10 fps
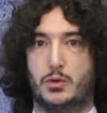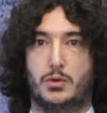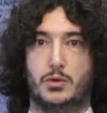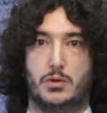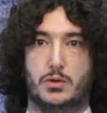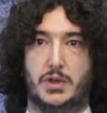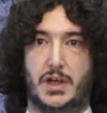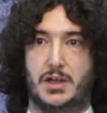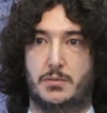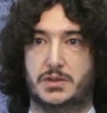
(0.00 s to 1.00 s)
We might
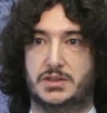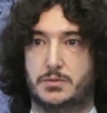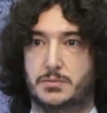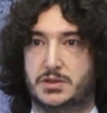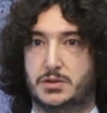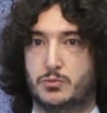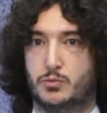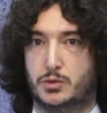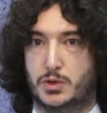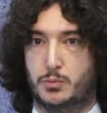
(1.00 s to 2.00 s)
also reach this
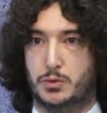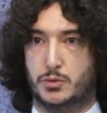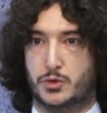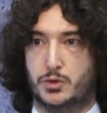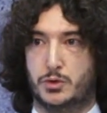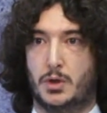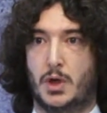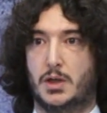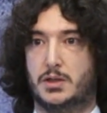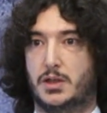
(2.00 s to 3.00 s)
consequence through the
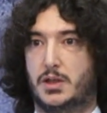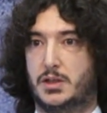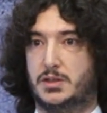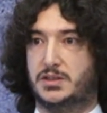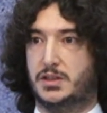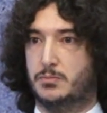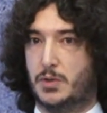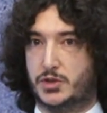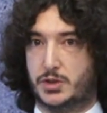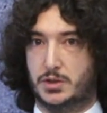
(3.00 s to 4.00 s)
presence of the esteemed
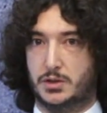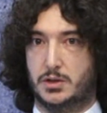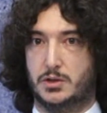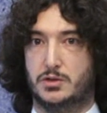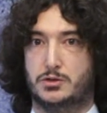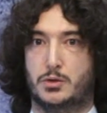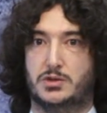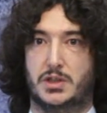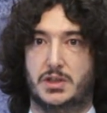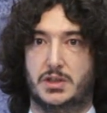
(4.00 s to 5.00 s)
members of the press
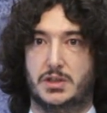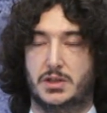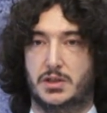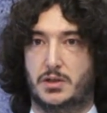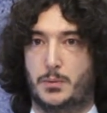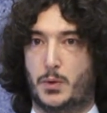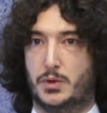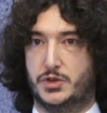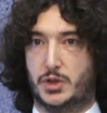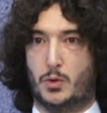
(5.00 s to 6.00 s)
here, through their
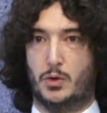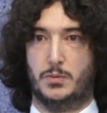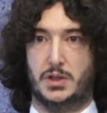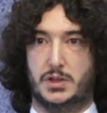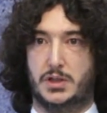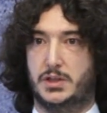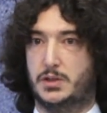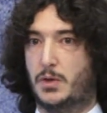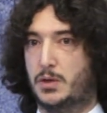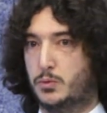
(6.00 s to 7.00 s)
reporting of the
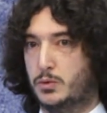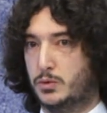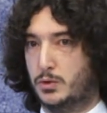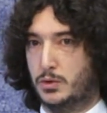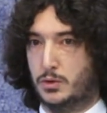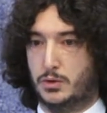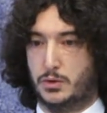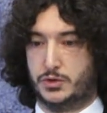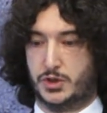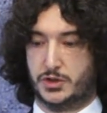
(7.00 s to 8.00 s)
Honorable President's
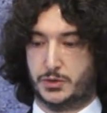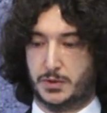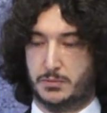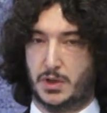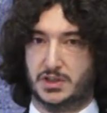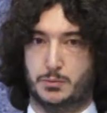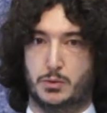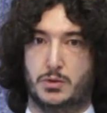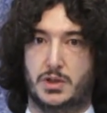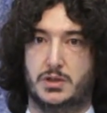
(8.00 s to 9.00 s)
speech, and possibly
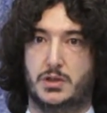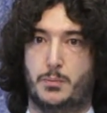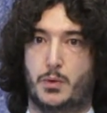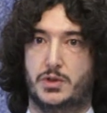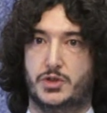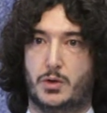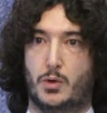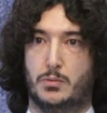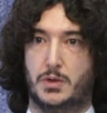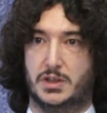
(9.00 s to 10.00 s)
reporting on
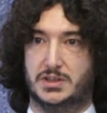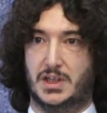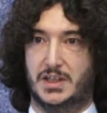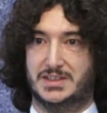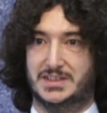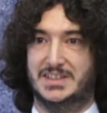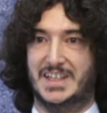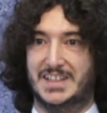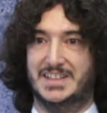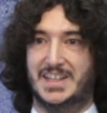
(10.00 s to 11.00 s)
some of the findings
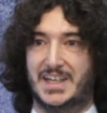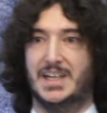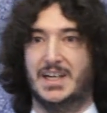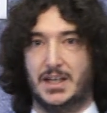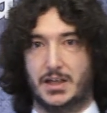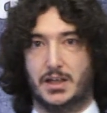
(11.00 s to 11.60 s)
of this study.